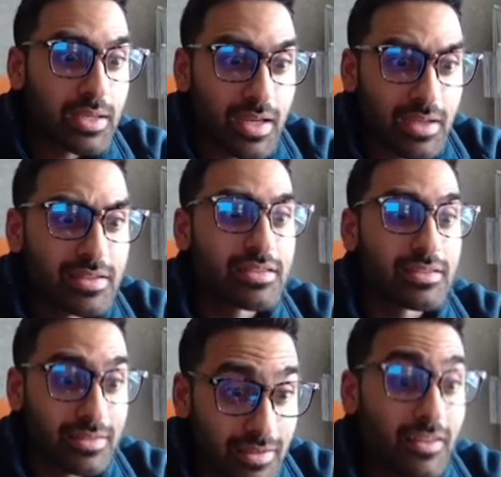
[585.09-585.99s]

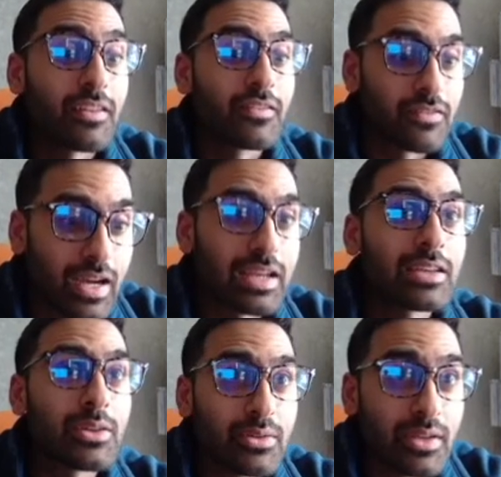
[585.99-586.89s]
yes.
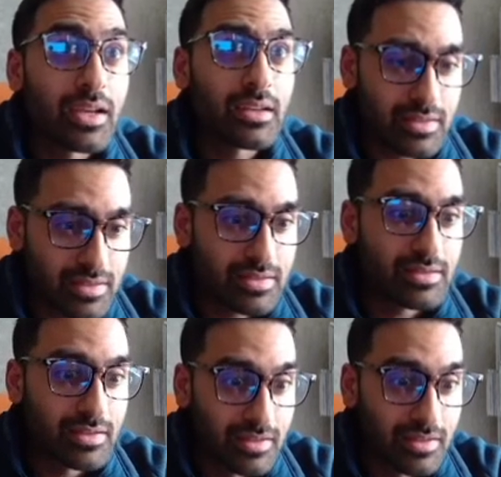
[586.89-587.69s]
Value, yes.